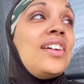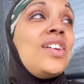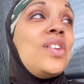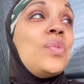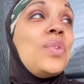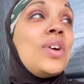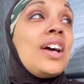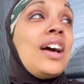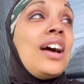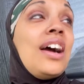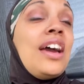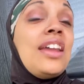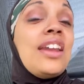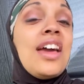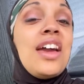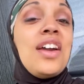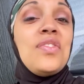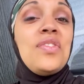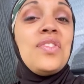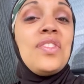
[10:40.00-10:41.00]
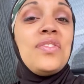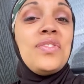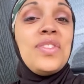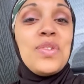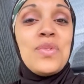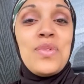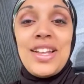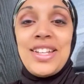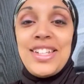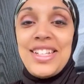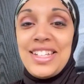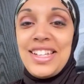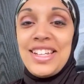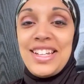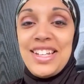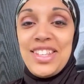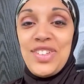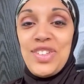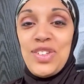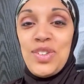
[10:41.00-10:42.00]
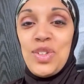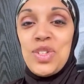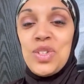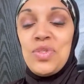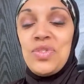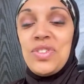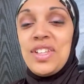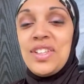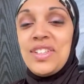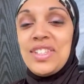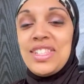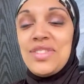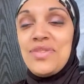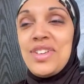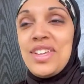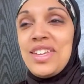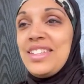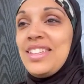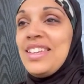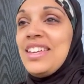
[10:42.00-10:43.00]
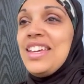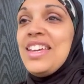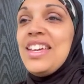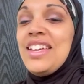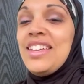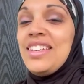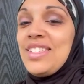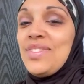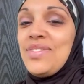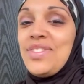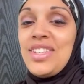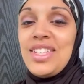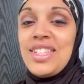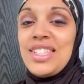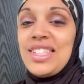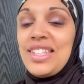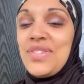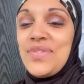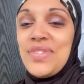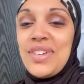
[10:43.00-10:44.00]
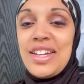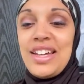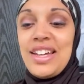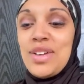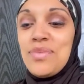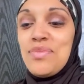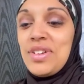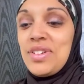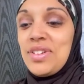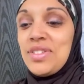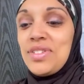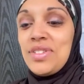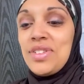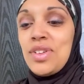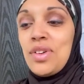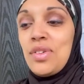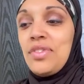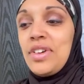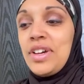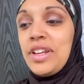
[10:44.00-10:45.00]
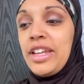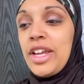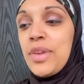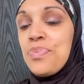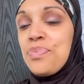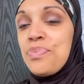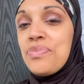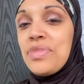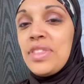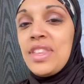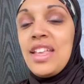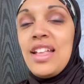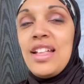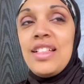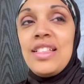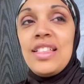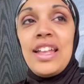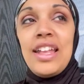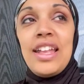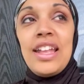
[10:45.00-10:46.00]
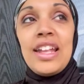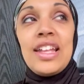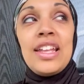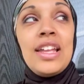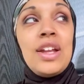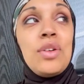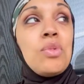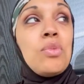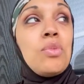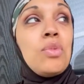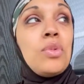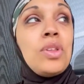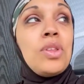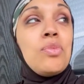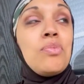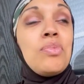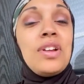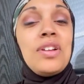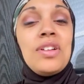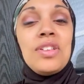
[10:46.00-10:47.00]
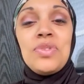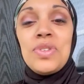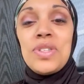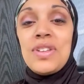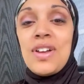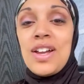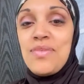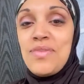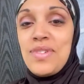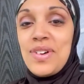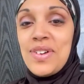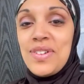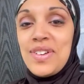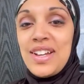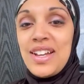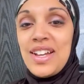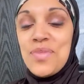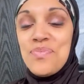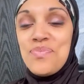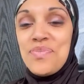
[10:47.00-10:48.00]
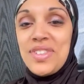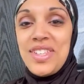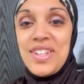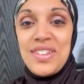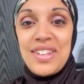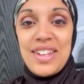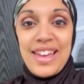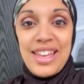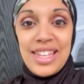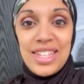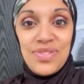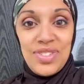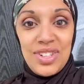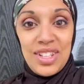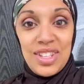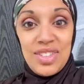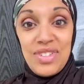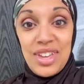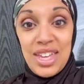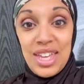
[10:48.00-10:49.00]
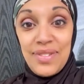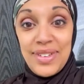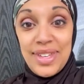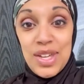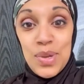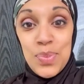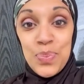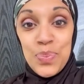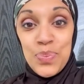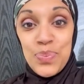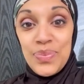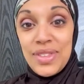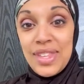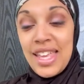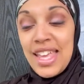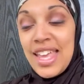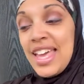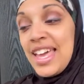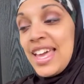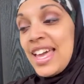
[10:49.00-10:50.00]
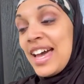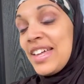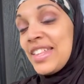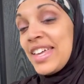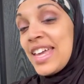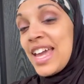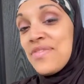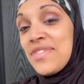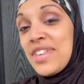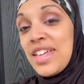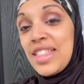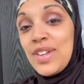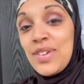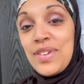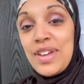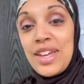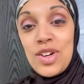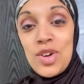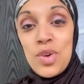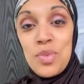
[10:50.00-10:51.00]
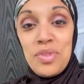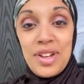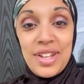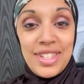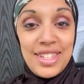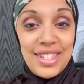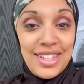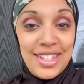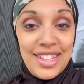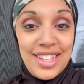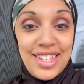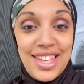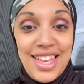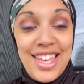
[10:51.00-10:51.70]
Oh my god. I have been watching like other YouTube videos. Some of these, oh my god, parents are so funny. Like, I remember when the parents was talking about, you know, in the hospital, the baby, how they have that little ankle bracelet.